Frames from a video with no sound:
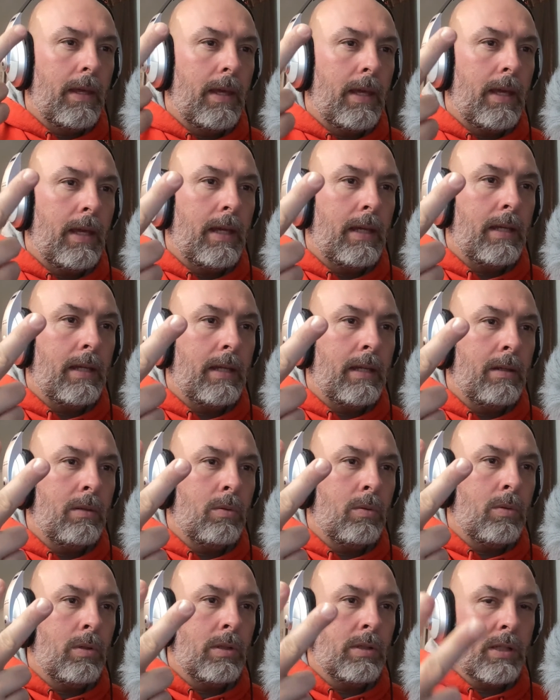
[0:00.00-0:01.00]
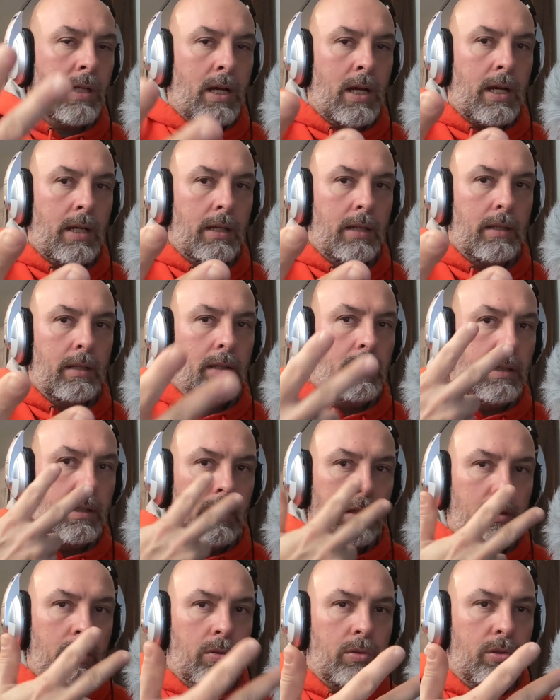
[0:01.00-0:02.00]
and it was Honda.
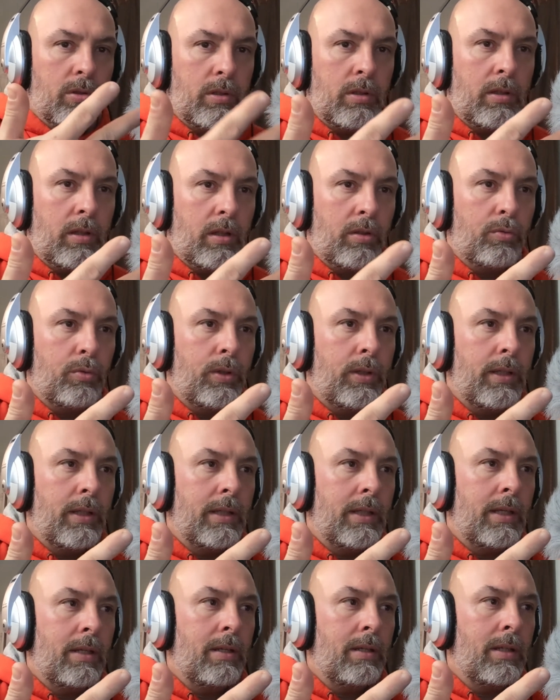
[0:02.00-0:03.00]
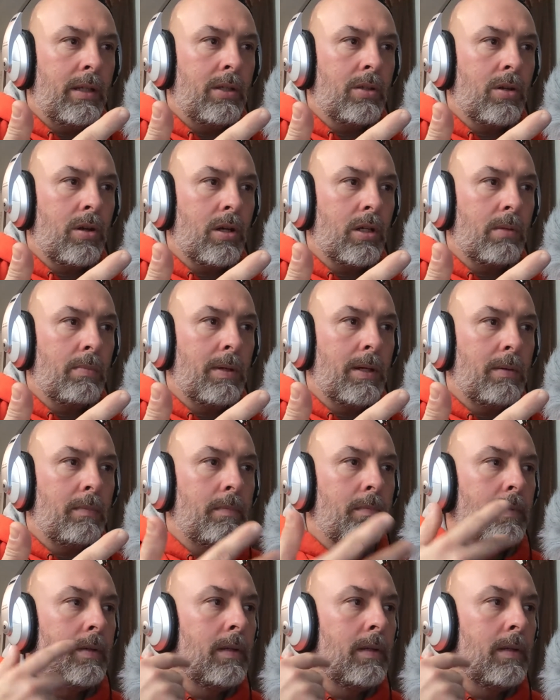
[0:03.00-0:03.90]
Those are the 3 that they talked about.